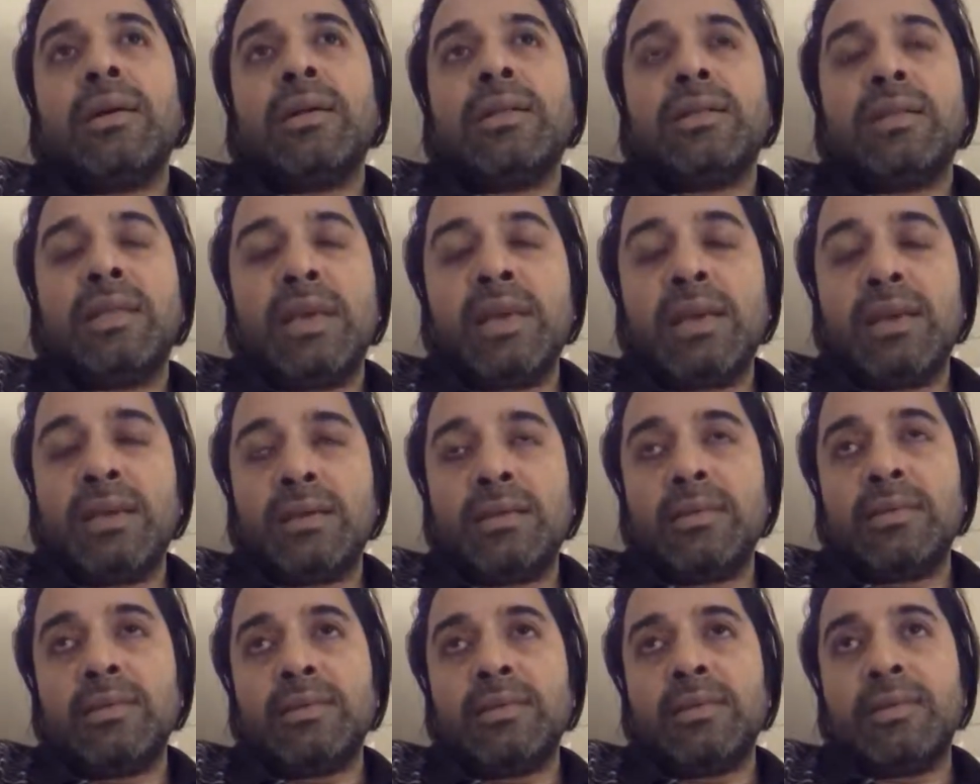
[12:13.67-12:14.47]

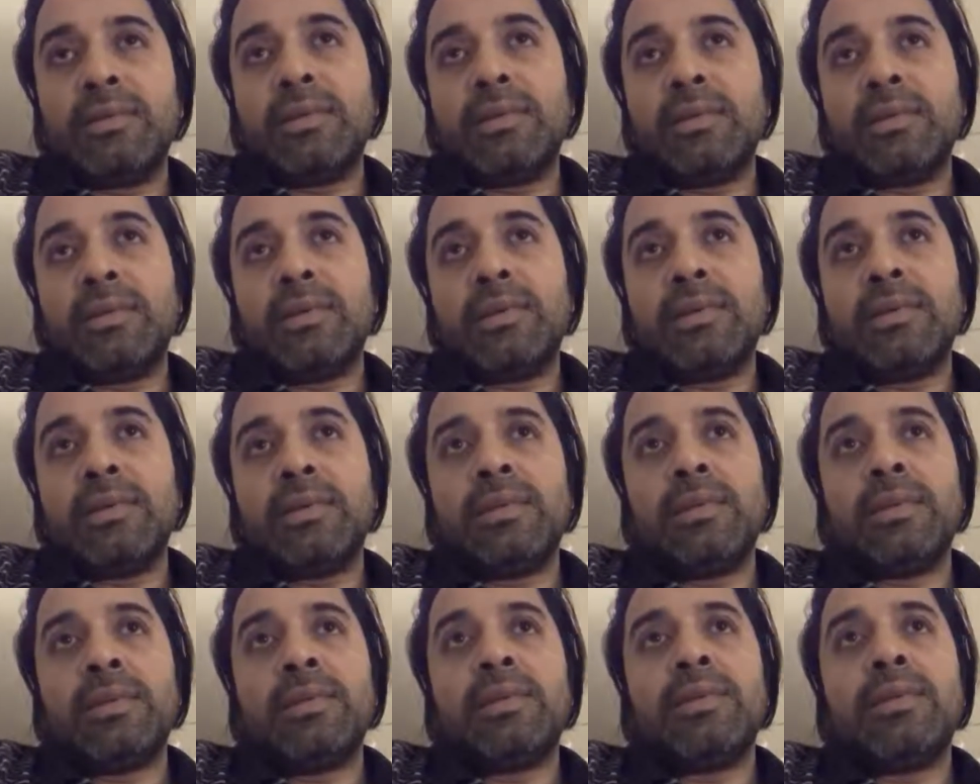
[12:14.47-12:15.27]
thing, uh,
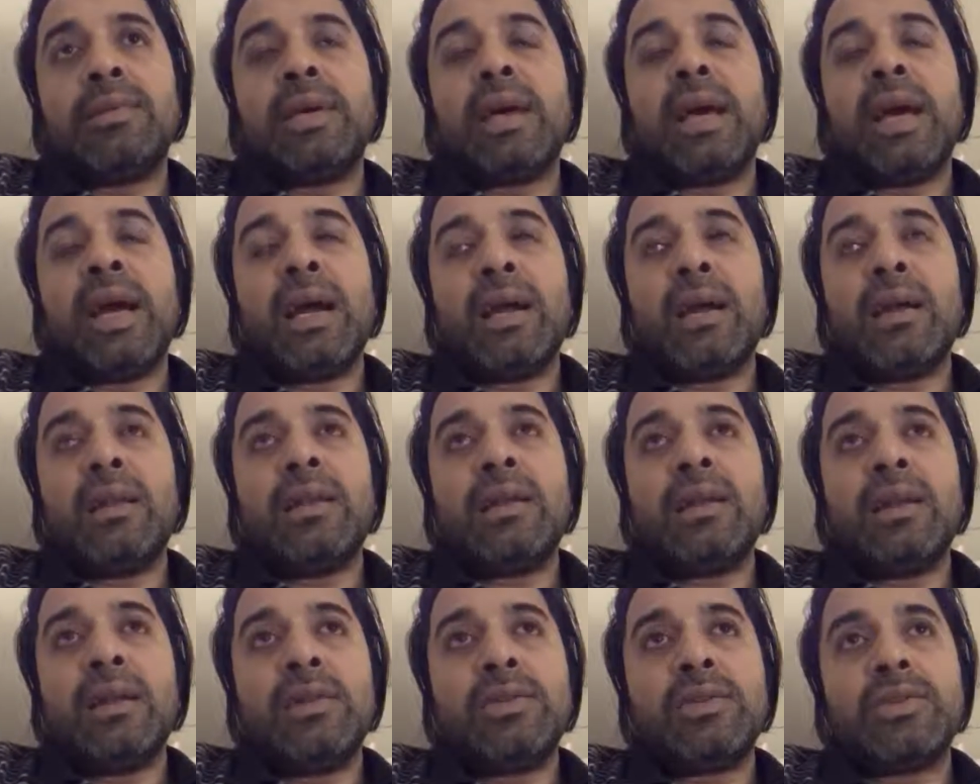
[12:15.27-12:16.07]
the
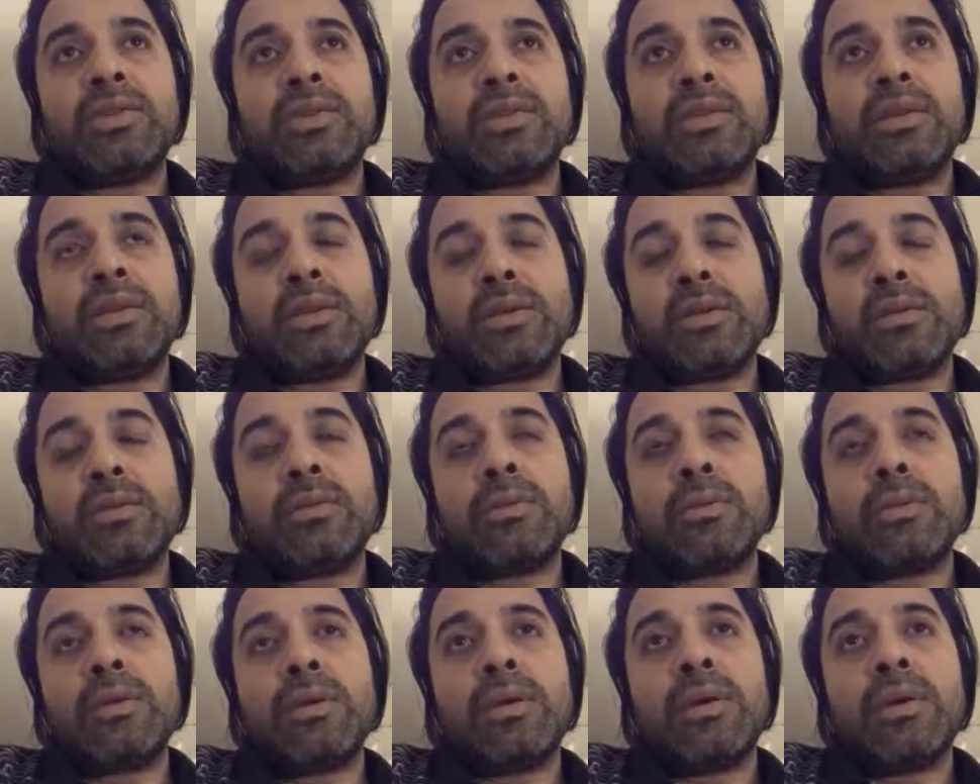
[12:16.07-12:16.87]
agriculture is
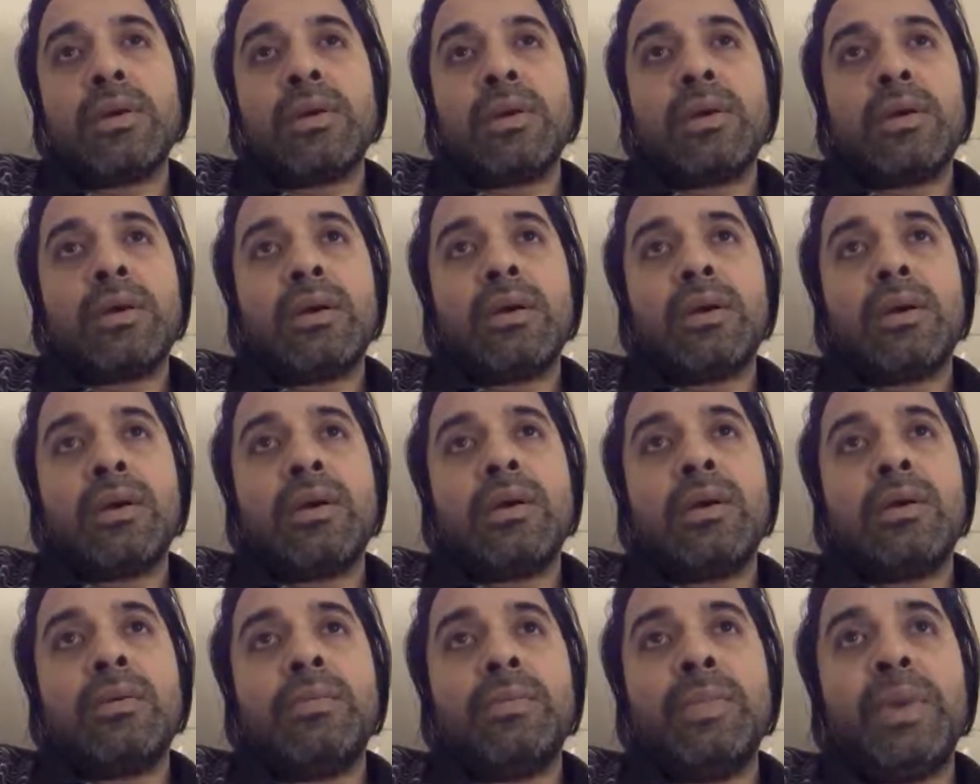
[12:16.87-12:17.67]

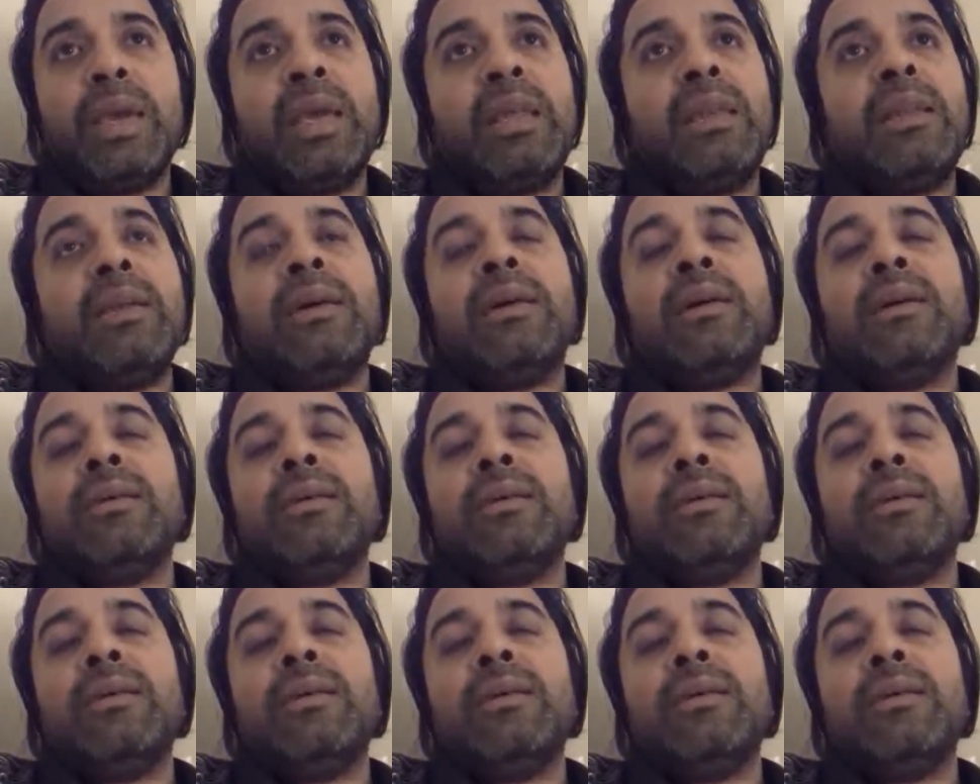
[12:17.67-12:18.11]
being